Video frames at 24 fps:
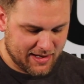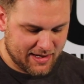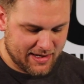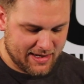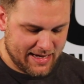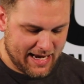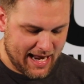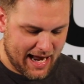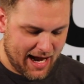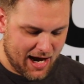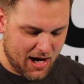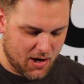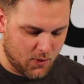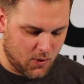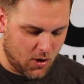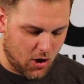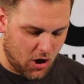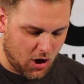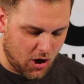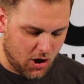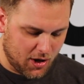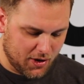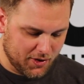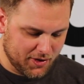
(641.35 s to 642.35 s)
Now
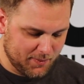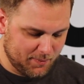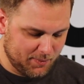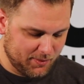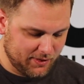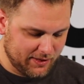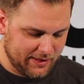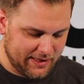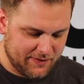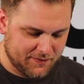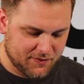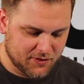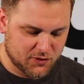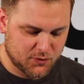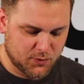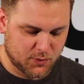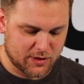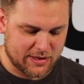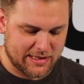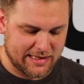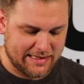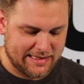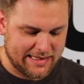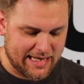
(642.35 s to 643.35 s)
all the believers were
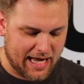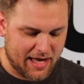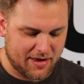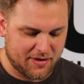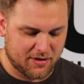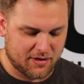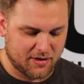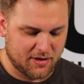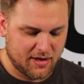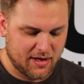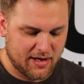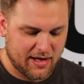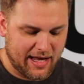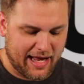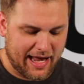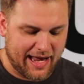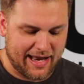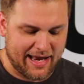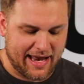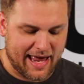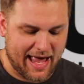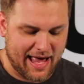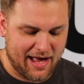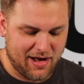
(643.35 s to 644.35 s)
together
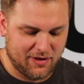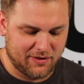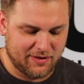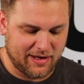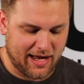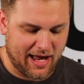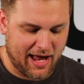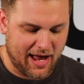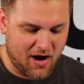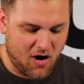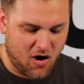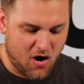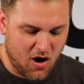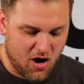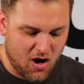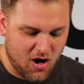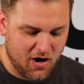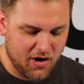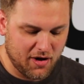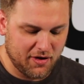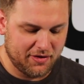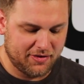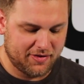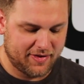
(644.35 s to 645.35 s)
and held
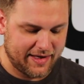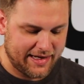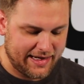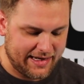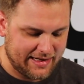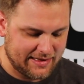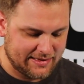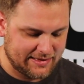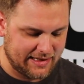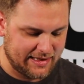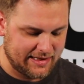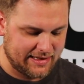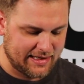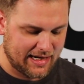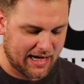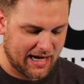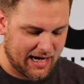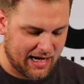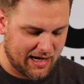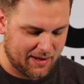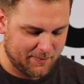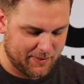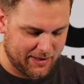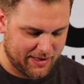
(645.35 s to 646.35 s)
all things in
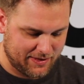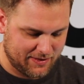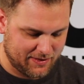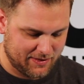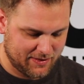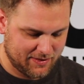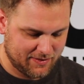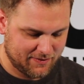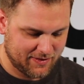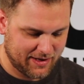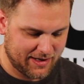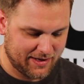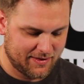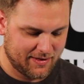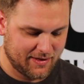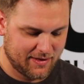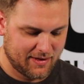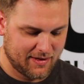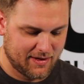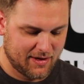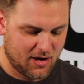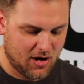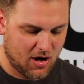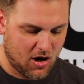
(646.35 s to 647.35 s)
common, right?
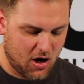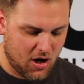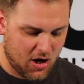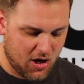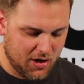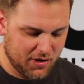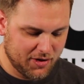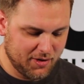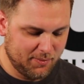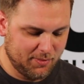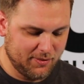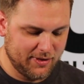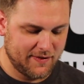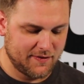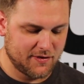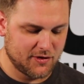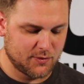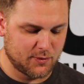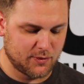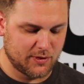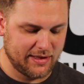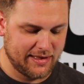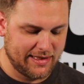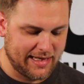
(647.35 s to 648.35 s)
All the believers
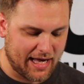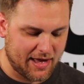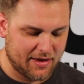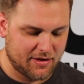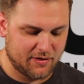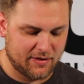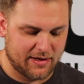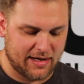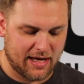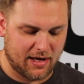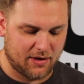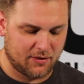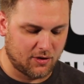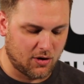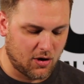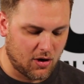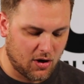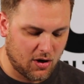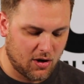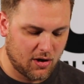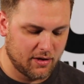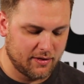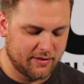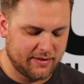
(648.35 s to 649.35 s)
were together and held
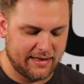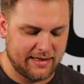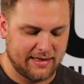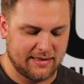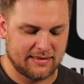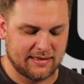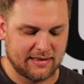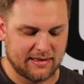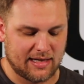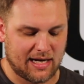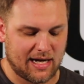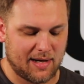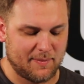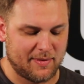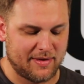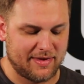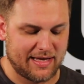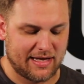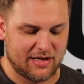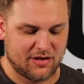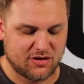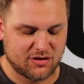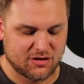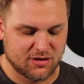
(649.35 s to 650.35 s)
all things in common.
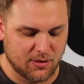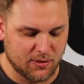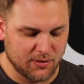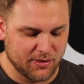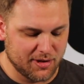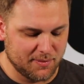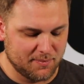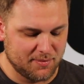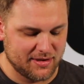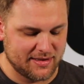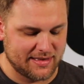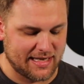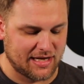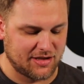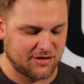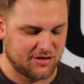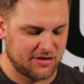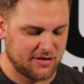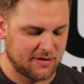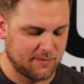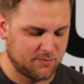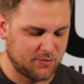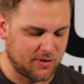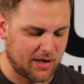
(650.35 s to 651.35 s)
They sold their
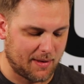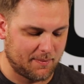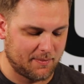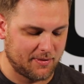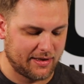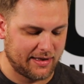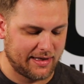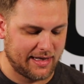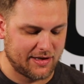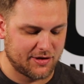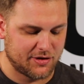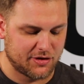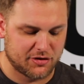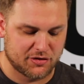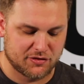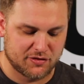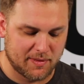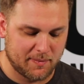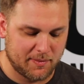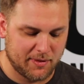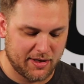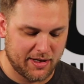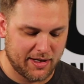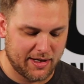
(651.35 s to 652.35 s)
possessions and property and
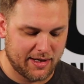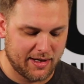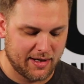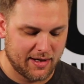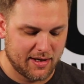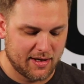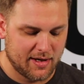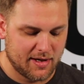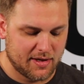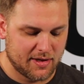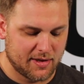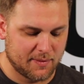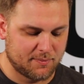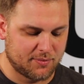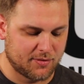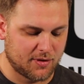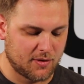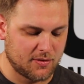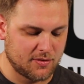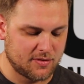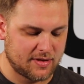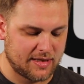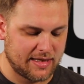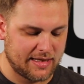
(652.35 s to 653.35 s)
distributed the
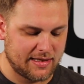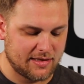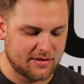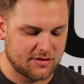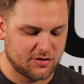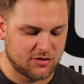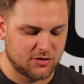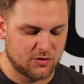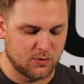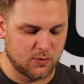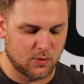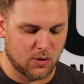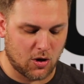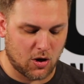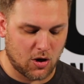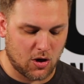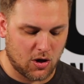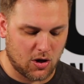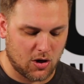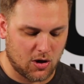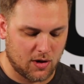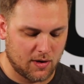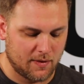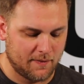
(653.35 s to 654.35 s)
proceeds to
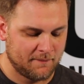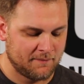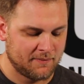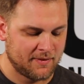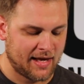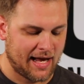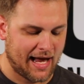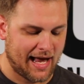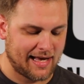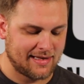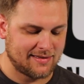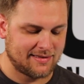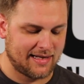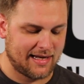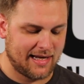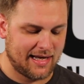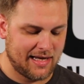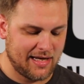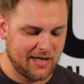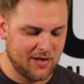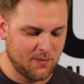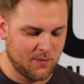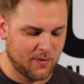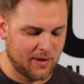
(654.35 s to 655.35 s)
all, as
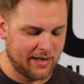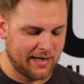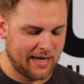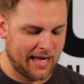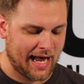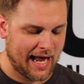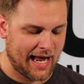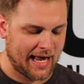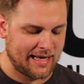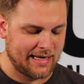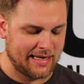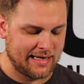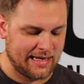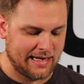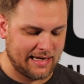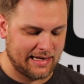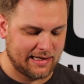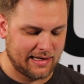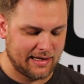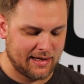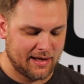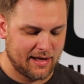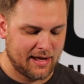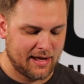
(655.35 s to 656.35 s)
anyone had need.